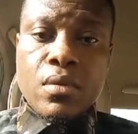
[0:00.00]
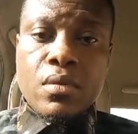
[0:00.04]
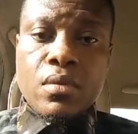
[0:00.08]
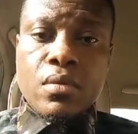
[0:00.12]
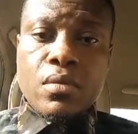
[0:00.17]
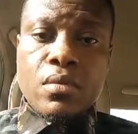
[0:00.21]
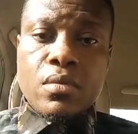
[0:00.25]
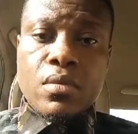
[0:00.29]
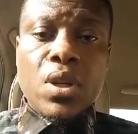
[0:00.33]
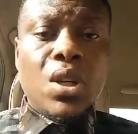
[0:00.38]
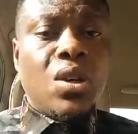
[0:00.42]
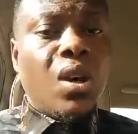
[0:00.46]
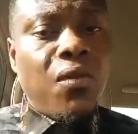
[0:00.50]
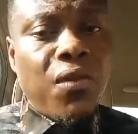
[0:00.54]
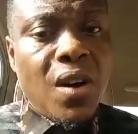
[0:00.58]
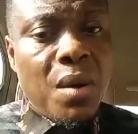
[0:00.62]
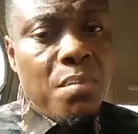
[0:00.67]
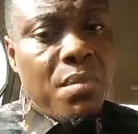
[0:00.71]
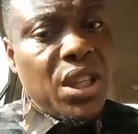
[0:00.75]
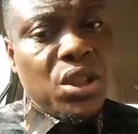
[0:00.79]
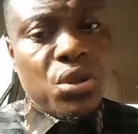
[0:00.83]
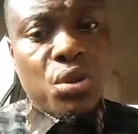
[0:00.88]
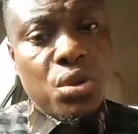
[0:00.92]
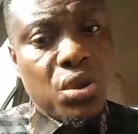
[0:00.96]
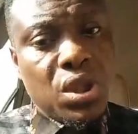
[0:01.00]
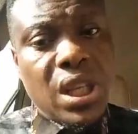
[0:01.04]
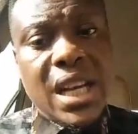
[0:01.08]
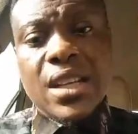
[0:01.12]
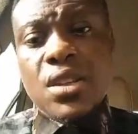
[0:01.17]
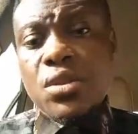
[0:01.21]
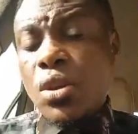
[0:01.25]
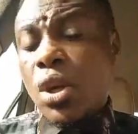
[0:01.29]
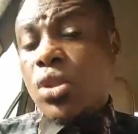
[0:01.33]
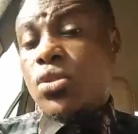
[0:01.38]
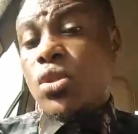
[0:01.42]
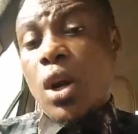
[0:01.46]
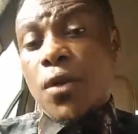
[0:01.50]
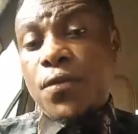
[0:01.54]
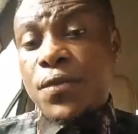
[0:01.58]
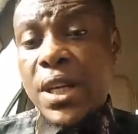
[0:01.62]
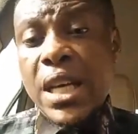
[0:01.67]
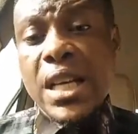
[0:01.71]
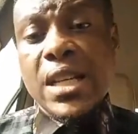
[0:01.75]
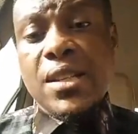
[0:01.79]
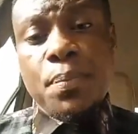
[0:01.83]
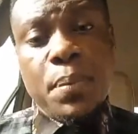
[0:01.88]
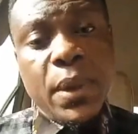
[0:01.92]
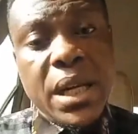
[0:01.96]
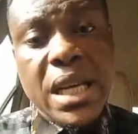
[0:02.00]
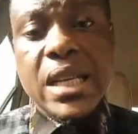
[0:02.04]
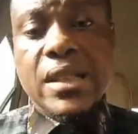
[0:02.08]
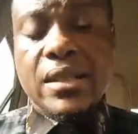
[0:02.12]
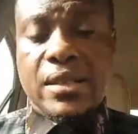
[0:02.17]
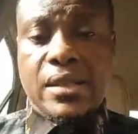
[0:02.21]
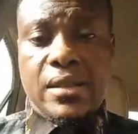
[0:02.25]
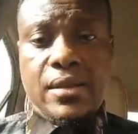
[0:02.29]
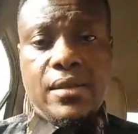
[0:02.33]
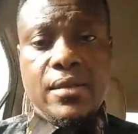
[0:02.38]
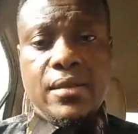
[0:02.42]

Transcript: The government should take note of this, please.